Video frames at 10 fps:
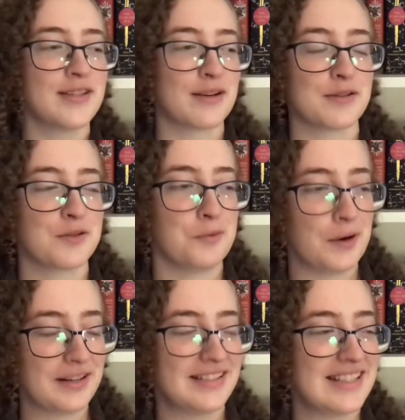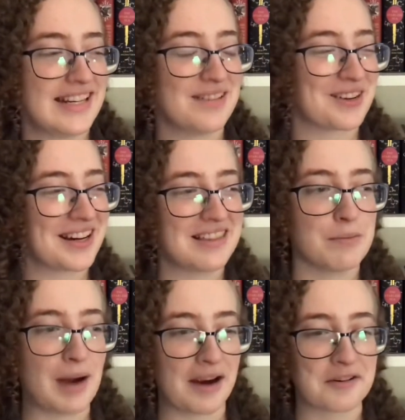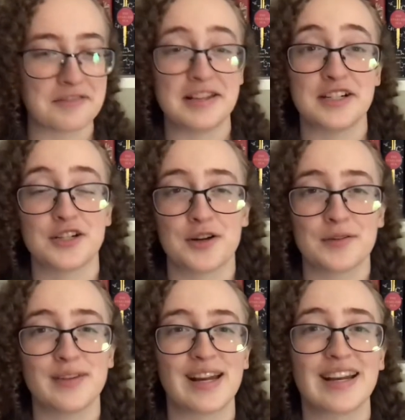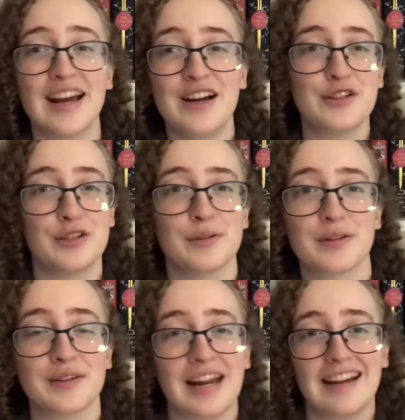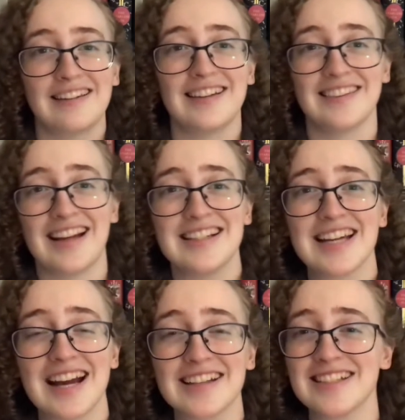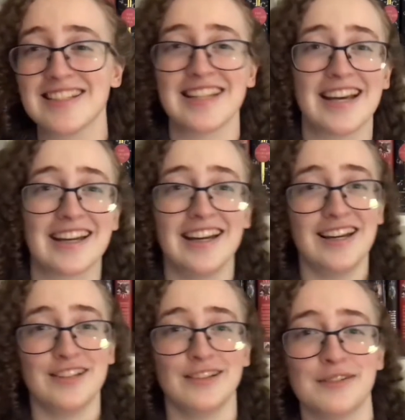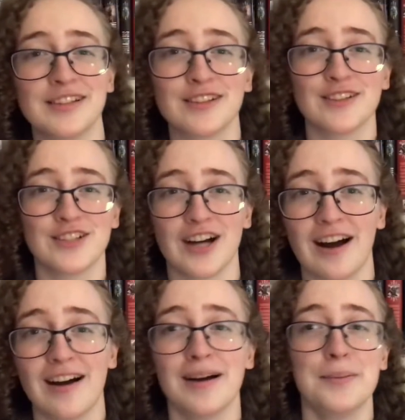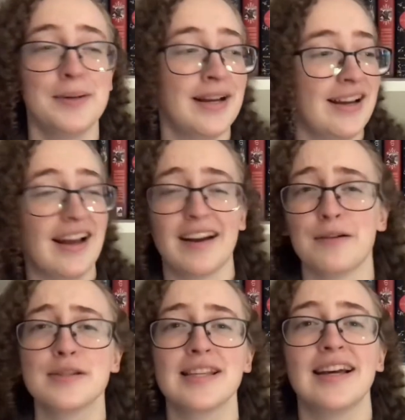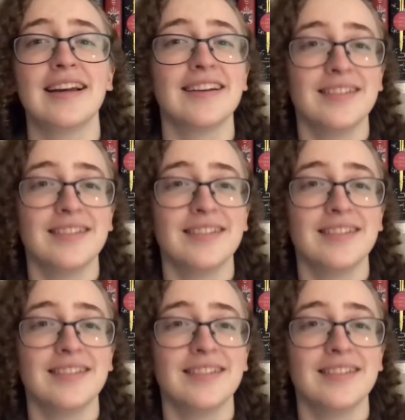There was one scene where in the background they showed like two little alien light techs just like doing their job, and I was like,